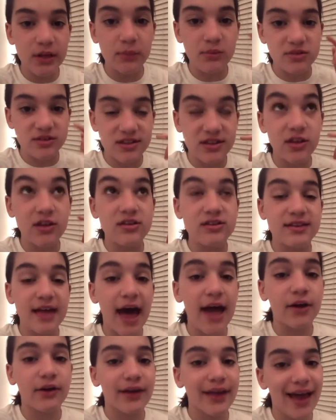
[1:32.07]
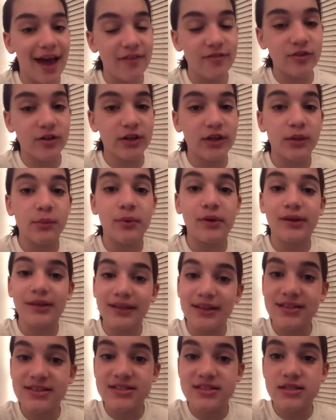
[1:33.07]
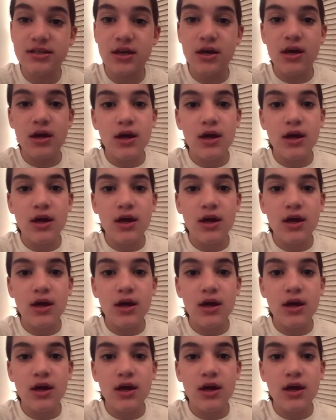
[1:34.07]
it was the Saturday after he released